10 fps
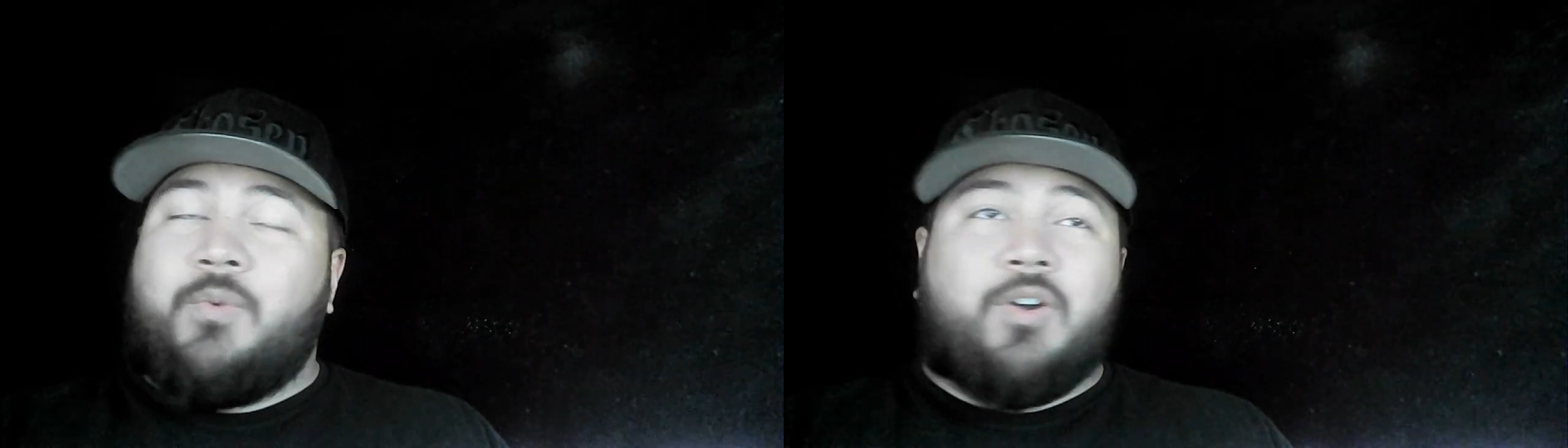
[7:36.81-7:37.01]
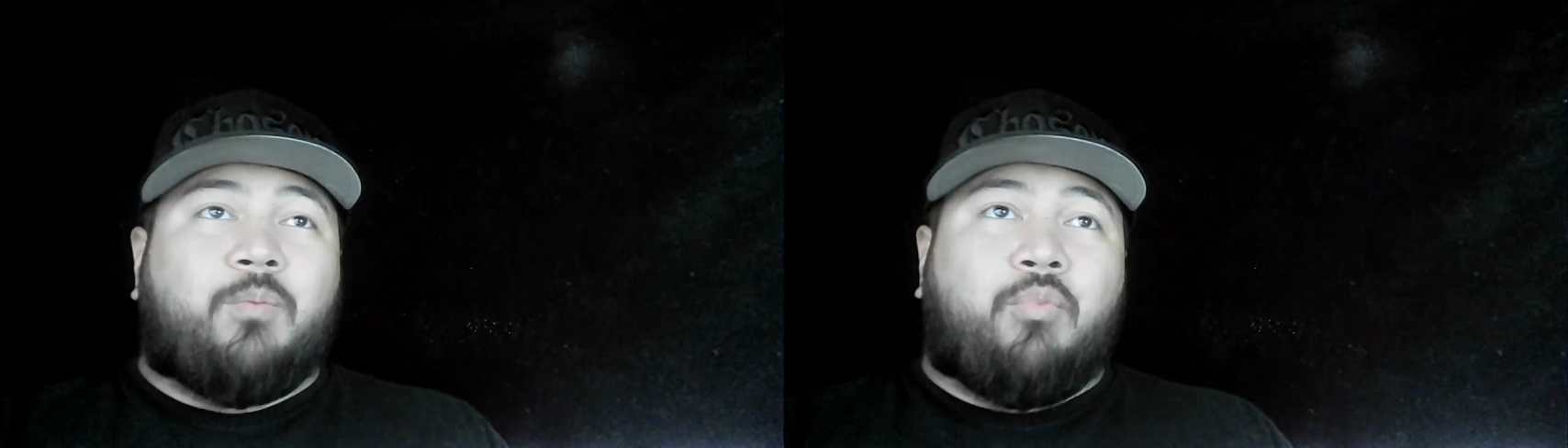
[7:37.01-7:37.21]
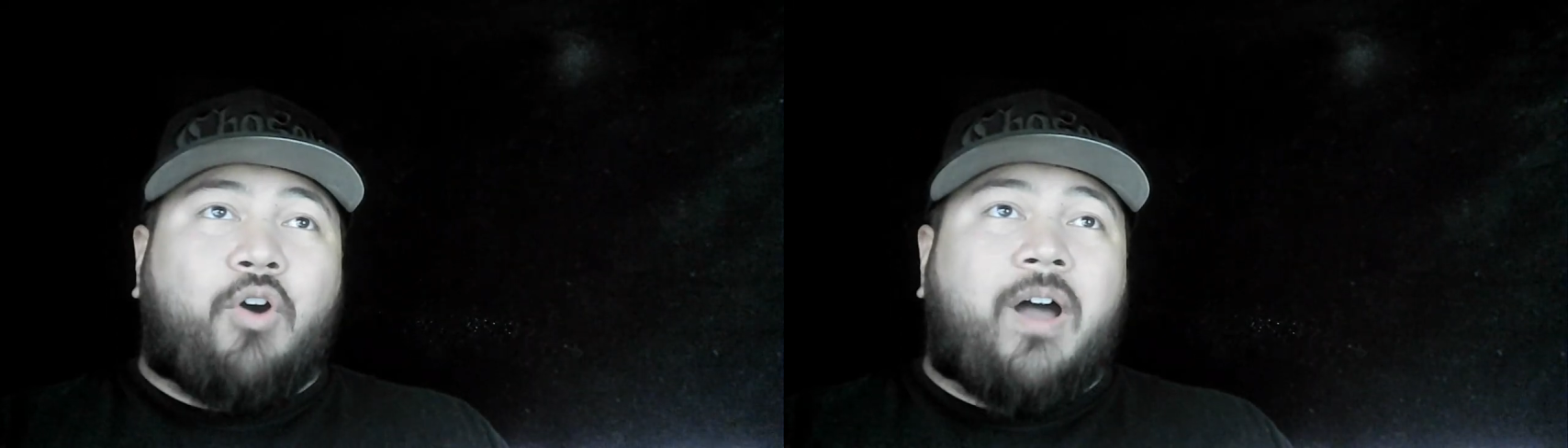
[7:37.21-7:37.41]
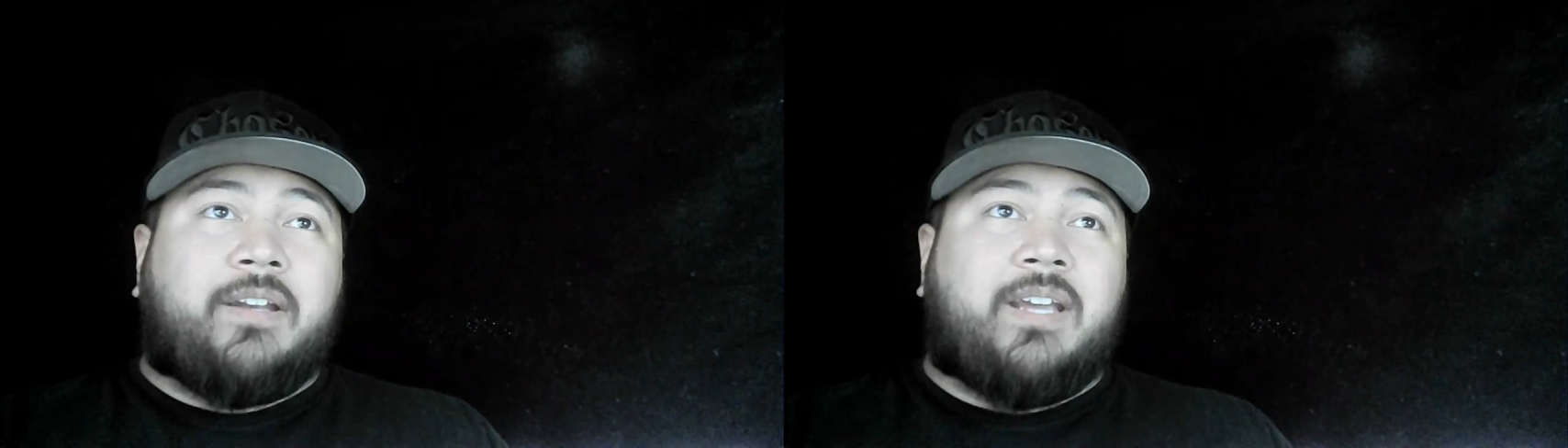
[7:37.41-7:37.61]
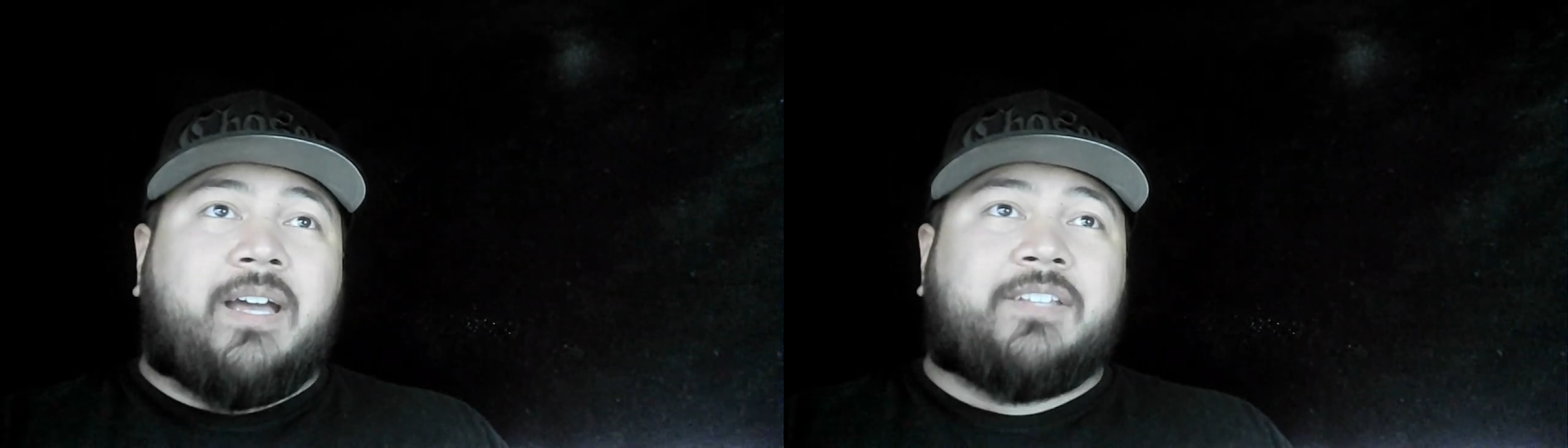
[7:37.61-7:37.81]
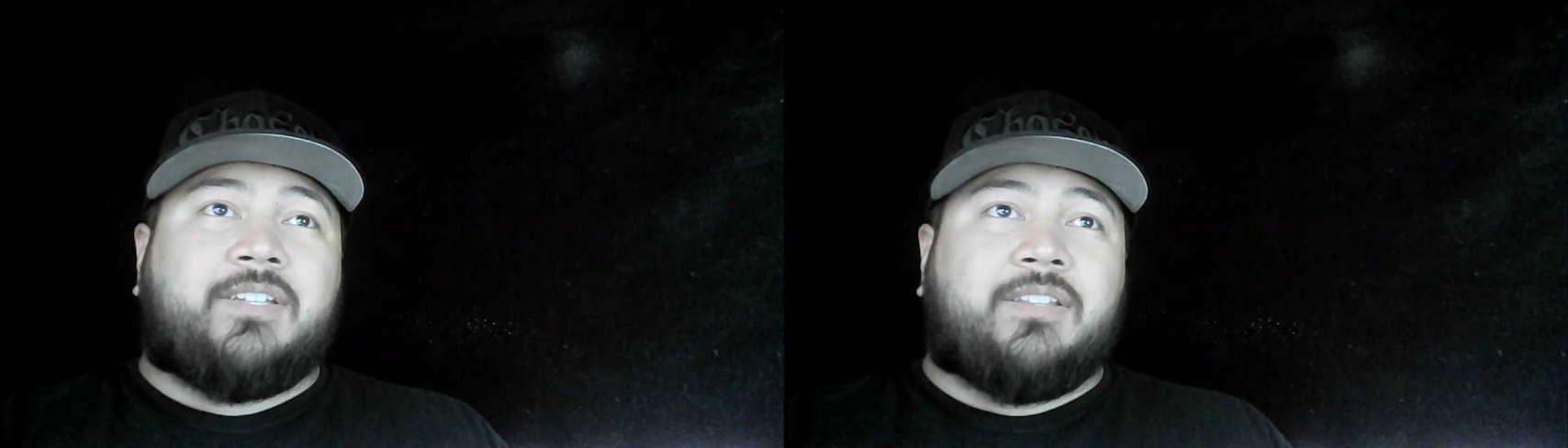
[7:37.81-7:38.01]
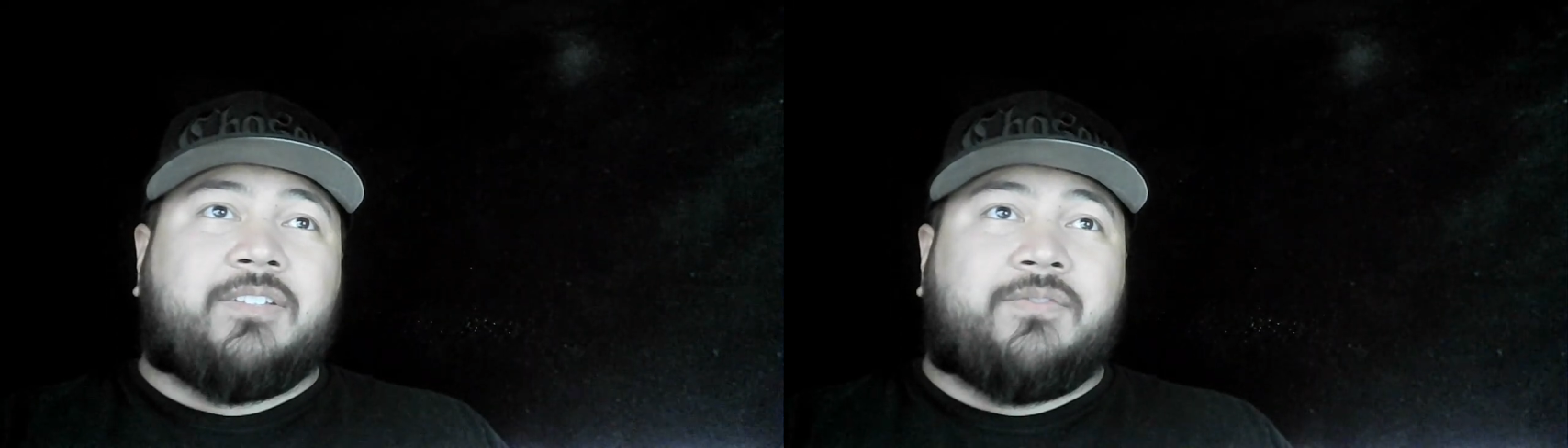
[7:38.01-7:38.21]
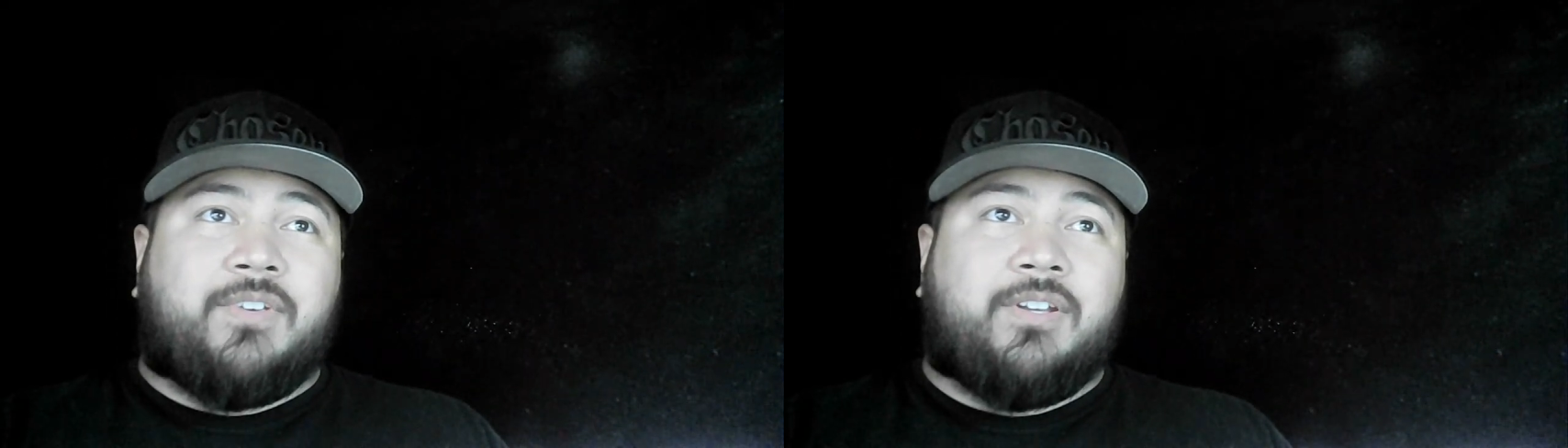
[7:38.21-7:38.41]
We are broadcasting
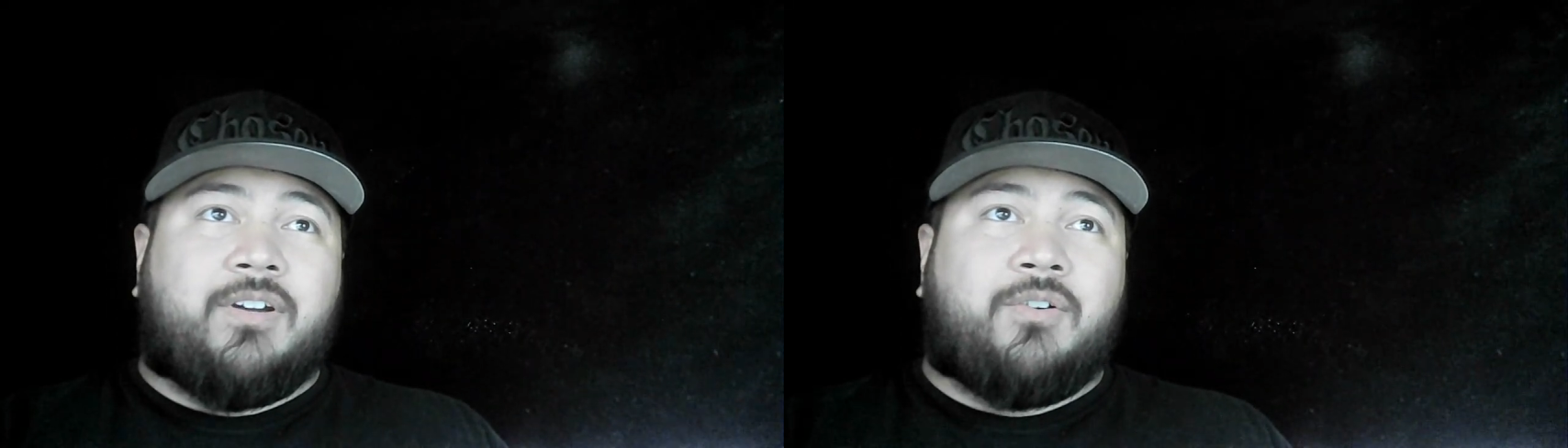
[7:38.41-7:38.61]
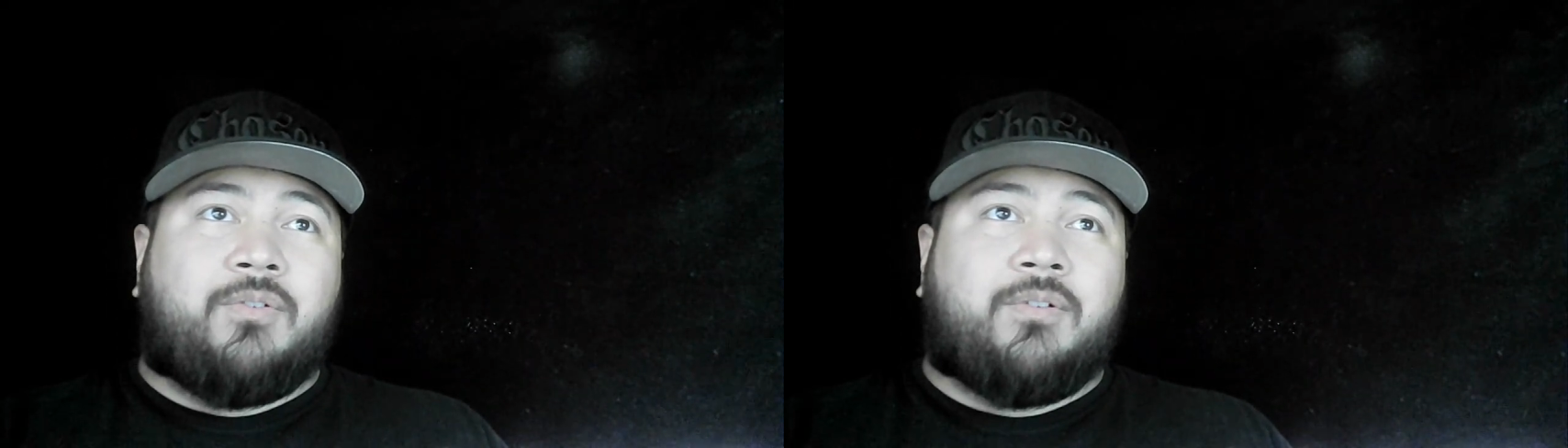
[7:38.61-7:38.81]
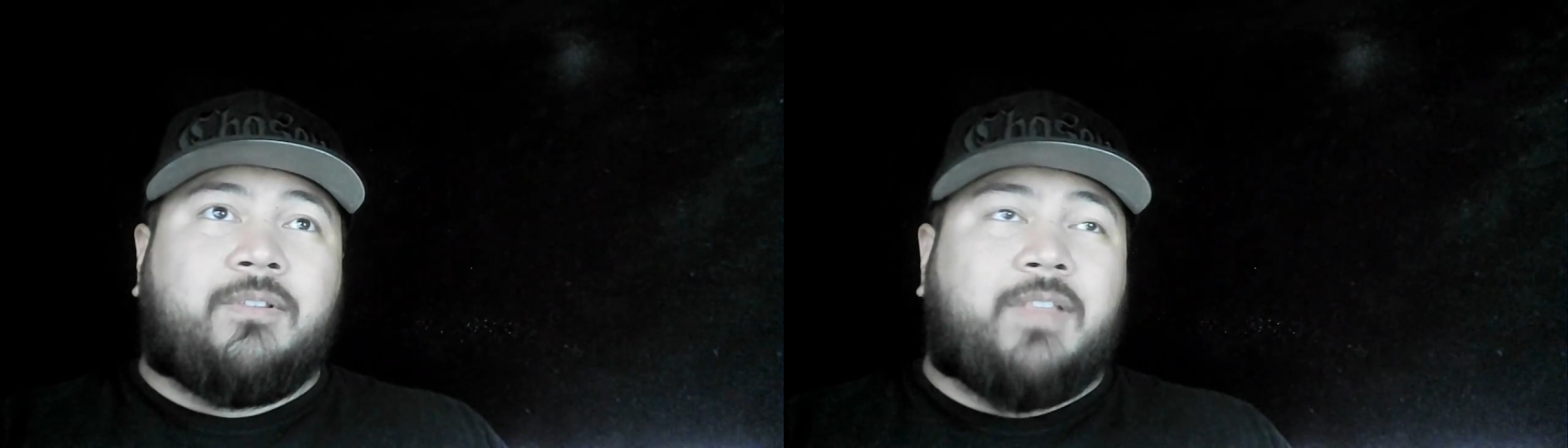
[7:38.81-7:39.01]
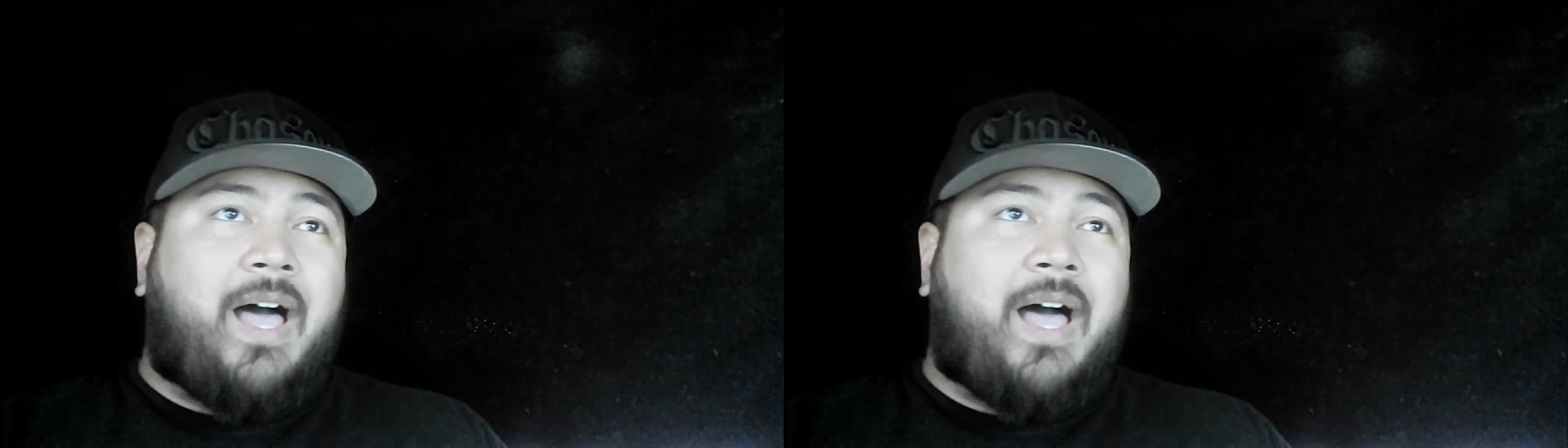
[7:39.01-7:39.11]
this video